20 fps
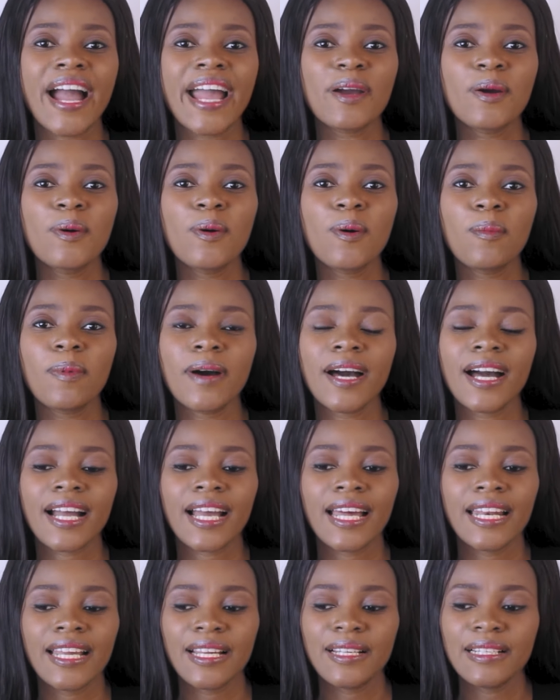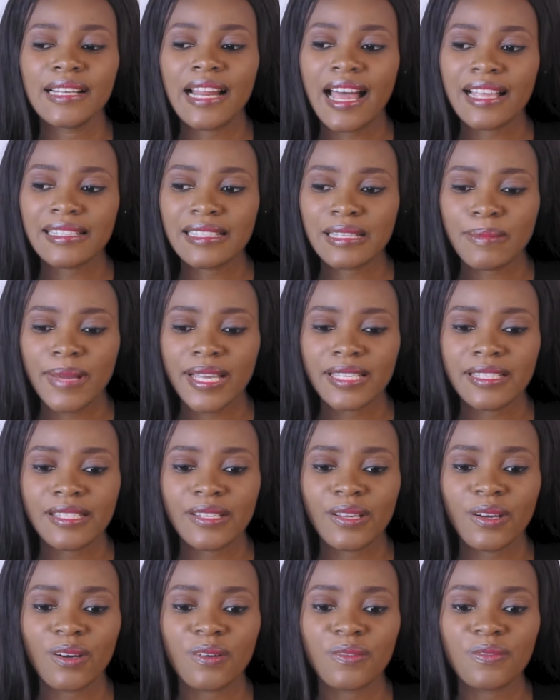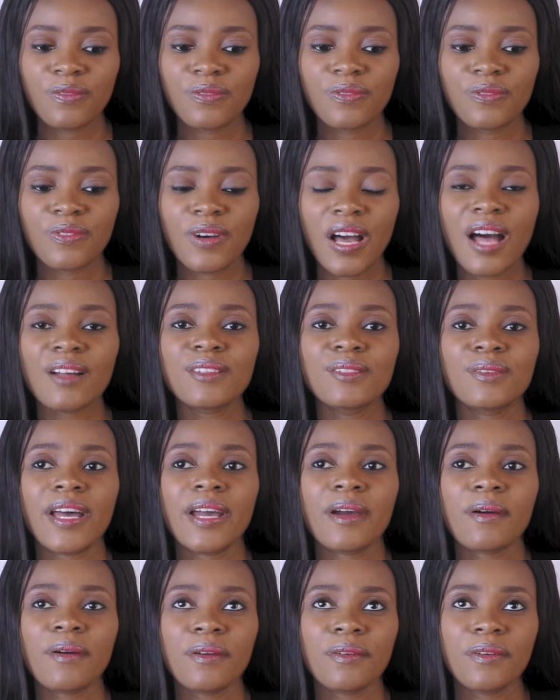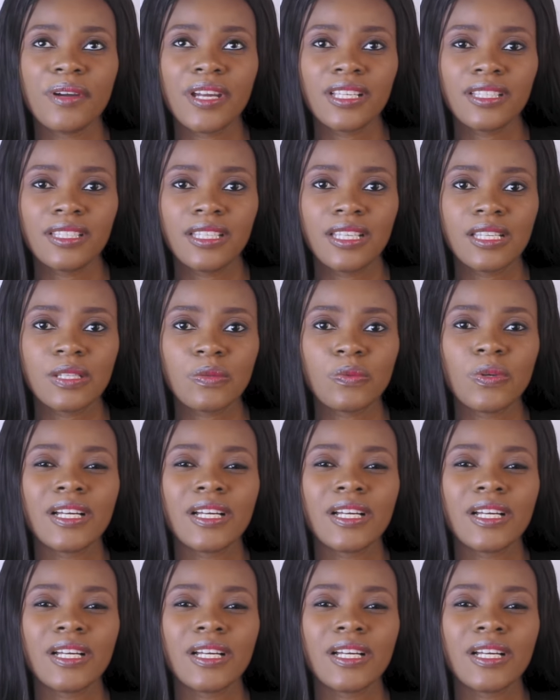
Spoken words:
I go back and I ask myself, how do I correct this?